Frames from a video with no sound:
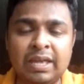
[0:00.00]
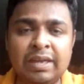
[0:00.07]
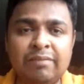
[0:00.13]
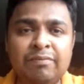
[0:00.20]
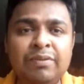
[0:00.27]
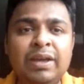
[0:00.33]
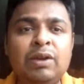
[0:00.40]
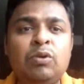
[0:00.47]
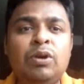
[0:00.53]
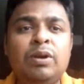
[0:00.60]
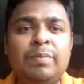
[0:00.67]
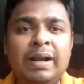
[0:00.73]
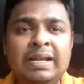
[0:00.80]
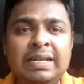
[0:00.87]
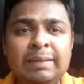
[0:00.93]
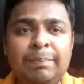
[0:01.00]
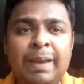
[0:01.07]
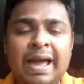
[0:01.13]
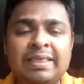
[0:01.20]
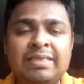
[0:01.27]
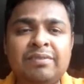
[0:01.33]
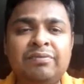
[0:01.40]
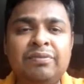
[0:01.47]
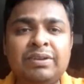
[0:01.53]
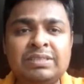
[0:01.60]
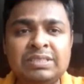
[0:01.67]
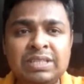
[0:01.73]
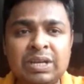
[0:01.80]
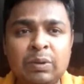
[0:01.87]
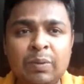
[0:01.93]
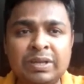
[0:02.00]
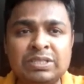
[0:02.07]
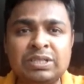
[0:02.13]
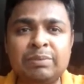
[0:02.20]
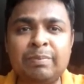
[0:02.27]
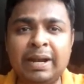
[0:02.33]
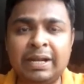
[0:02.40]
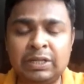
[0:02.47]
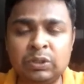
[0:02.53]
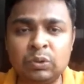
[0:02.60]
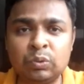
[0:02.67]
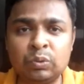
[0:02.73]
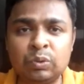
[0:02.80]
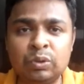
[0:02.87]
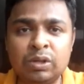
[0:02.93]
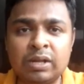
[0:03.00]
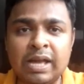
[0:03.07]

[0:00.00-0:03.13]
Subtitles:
We could multiply the first equation by 2